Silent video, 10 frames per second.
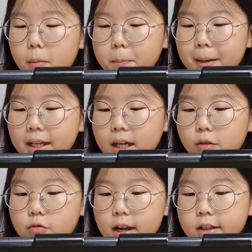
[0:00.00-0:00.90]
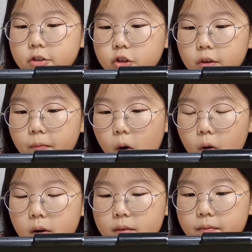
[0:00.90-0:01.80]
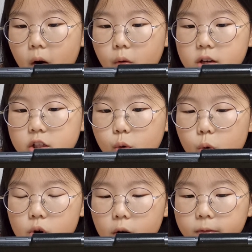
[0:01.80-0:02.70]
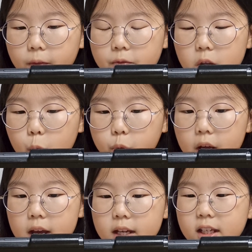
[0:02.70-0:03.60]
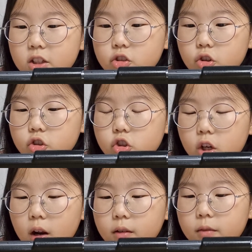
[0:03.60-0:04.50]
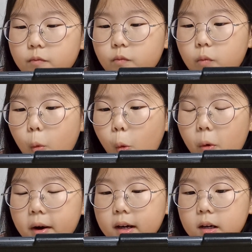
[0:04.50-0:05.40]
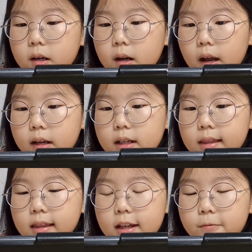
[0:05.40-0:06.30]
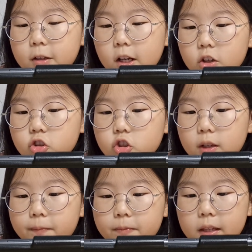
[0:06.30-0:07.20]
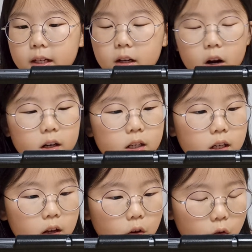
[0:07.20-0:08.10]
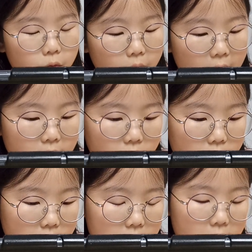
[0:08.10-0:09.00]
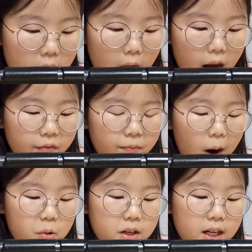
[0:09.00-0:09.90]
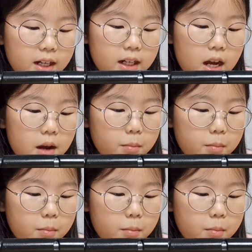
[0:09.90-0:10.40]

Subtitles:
Micah raced to the forest corner of the field. He searched and forged and lifted and shifted until finally, I found it,